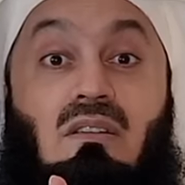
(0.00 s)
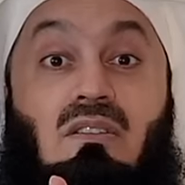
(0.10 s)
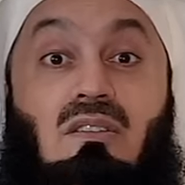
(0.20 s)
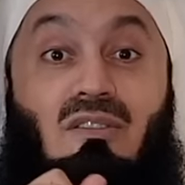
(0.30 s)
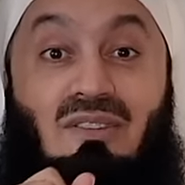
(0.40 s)

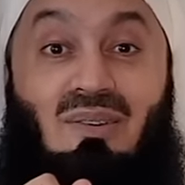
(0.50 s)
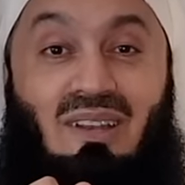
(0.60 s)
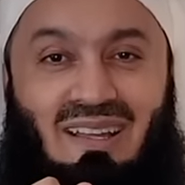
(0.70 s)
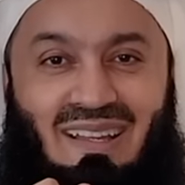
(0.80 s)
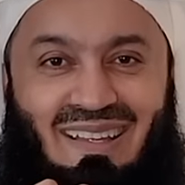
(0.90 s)

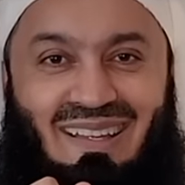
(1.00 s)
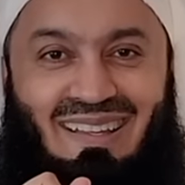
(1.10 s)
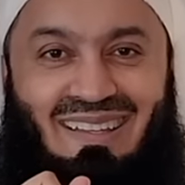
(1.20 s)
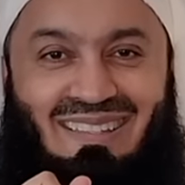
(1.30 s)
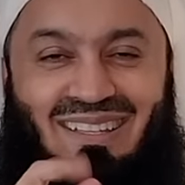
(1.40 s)
Astaghfirullah.
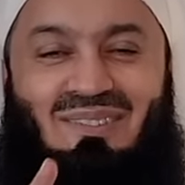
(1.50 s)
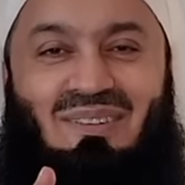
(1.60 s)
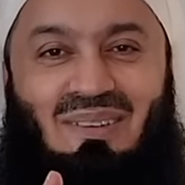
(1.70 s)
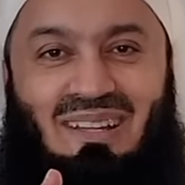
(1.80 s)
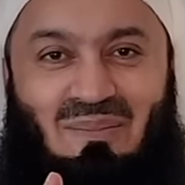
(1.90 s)

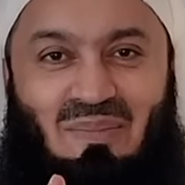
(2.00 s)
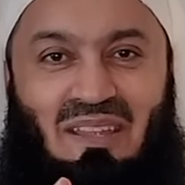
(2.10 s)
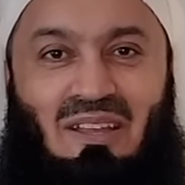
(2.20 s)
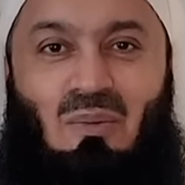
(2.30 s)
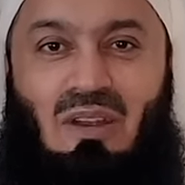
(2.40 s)
Astaghfirullah.
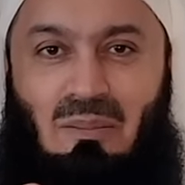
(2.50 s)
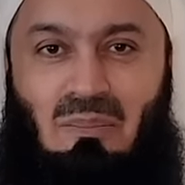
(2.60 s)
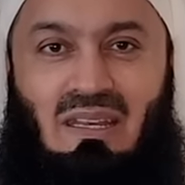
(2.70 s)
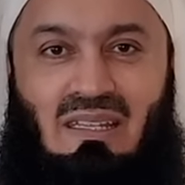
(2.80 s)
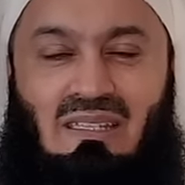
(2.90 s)
What I
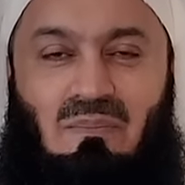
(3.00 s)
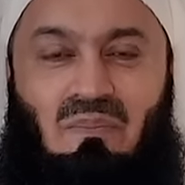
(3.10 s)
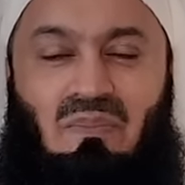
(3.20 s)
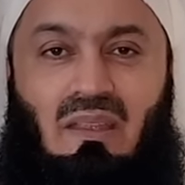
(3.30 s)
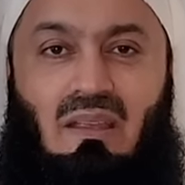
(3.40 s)
mean is,
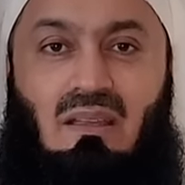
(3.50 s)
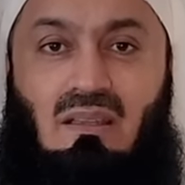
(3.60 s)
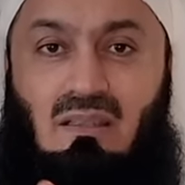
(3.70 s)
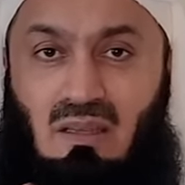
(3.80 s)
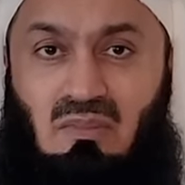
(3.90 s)

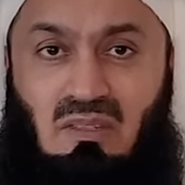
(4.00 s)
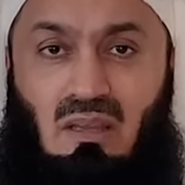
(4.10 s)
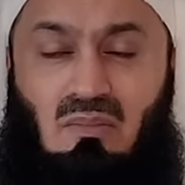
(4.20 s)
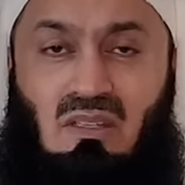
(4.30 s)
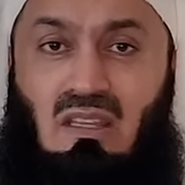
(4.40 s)

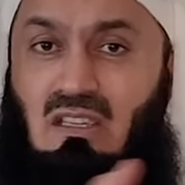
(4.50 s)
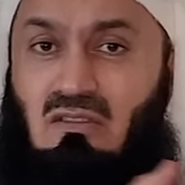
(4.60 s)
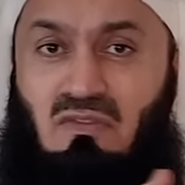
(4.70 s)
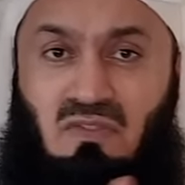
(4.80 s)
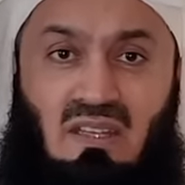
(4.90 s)
sometimes
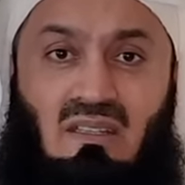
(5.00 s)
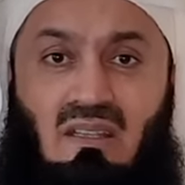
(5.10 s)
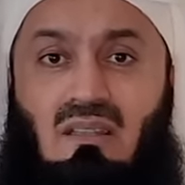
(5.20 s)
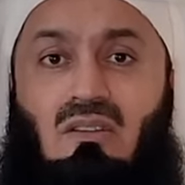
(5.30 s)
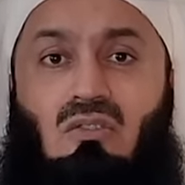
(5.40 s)
these feet
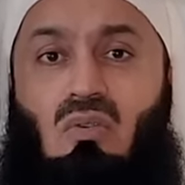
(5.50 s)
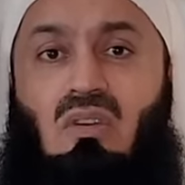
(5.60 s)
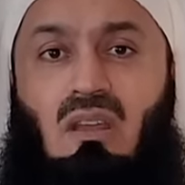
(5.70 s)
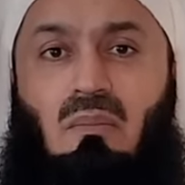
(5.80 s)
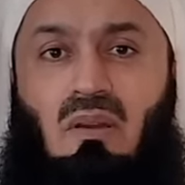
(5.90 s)
that they're
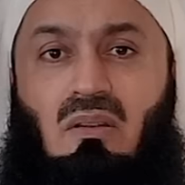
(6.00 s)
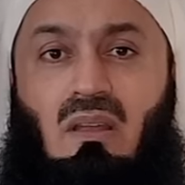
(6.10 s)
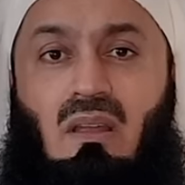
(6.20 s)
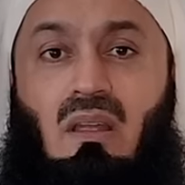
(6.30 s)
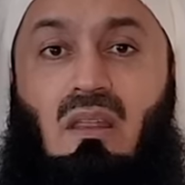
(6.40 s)
talking about
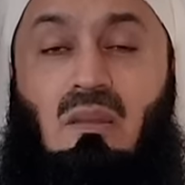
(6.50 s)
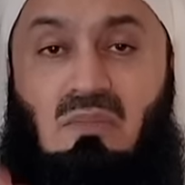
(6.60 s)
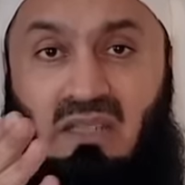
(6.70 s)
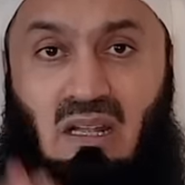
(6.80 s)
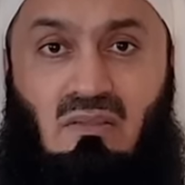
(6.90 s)

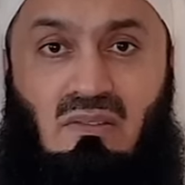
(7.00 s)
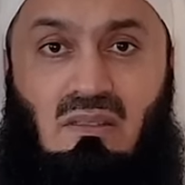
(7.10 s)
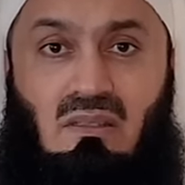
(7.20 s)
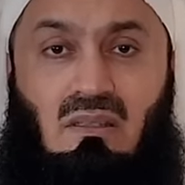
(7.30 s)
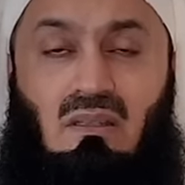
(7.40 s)

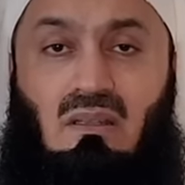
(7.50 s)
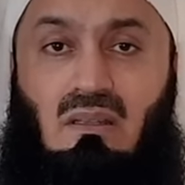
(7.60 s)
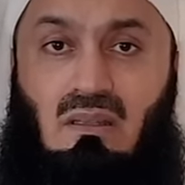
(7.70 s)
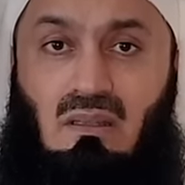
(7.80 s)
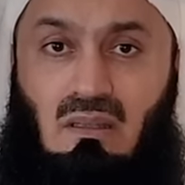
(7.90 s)
themselves
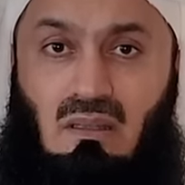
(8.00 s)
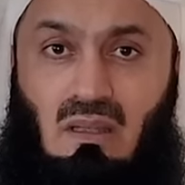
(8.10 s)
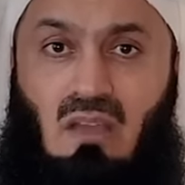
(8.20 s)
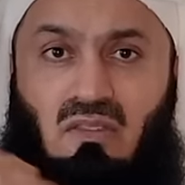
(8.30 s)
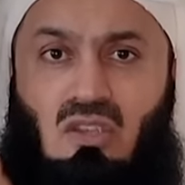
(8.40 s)

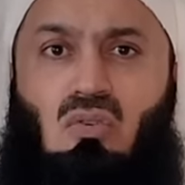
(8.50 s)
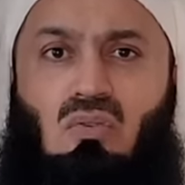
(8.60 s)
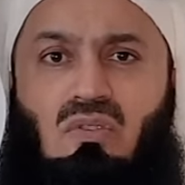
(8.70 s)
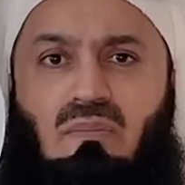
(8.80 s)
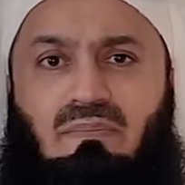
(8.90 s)
have
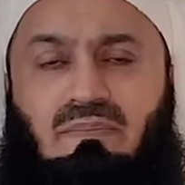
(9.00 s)
issues.